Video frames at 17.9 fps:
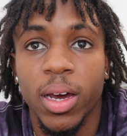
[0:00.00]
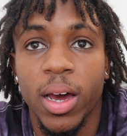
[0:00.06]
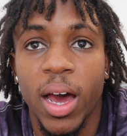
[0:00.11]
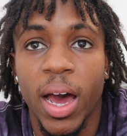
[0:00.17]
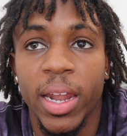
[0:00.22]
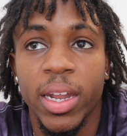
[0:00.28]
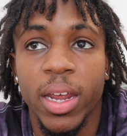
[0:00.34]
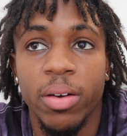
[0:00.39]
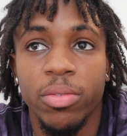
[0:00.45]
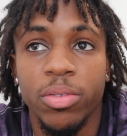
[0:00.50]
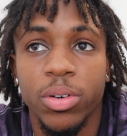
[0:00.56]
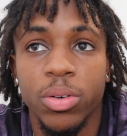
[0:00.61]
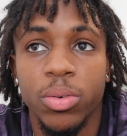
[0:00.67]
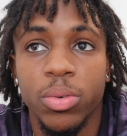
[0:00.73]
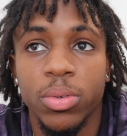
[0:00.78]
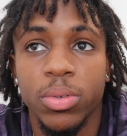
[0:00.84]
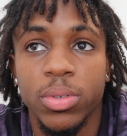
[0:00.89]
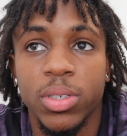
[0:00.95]
I
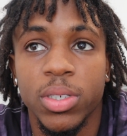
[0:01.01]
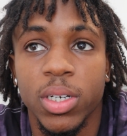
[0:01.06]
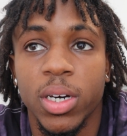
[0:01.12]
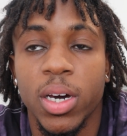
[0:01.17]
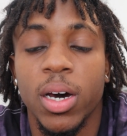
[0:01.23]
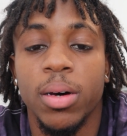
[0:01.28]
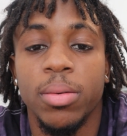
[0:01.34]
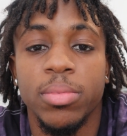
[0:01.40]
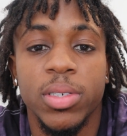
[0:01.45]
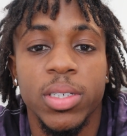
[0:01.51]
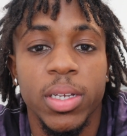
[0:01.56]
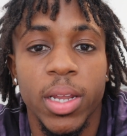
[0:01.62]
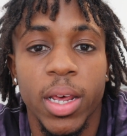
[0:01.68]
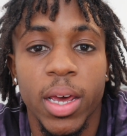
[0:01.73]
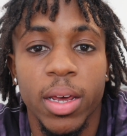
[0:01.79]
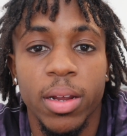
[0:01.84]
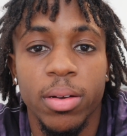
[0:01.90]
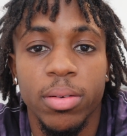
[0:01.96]
never succumbed to
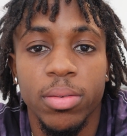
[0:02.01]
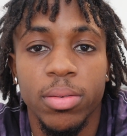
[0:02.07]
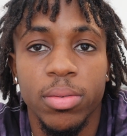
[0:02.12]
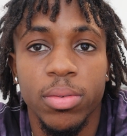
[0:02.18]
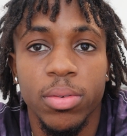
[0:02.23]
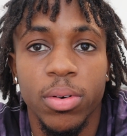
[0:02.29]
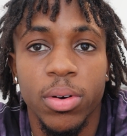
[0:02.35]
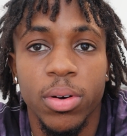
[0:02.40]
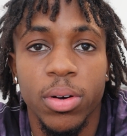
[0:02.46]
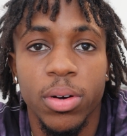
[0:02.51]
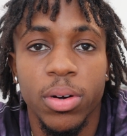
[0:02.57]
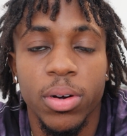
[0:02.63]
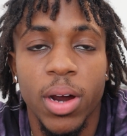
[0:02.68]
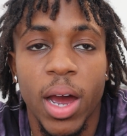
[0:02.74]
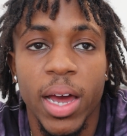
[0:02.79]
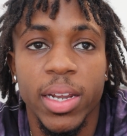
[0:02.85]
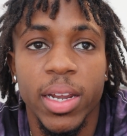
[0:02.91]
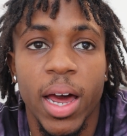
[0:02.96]
that, or
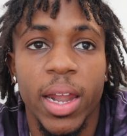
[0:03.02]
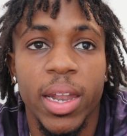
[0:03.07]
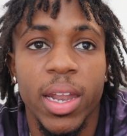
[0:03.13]
I